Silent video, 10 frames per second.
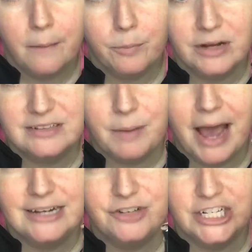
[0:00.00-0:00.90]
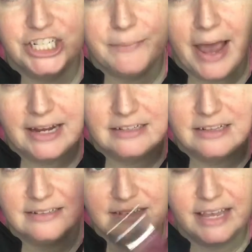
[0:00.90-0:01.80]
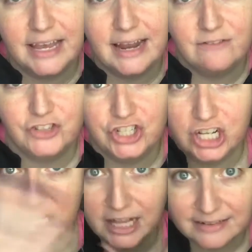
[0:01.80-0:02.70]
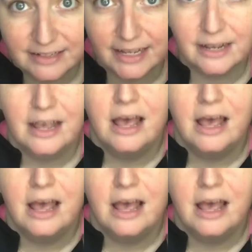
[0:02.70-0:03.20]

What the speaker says: bring some hydration back into the skin after you cleanse it.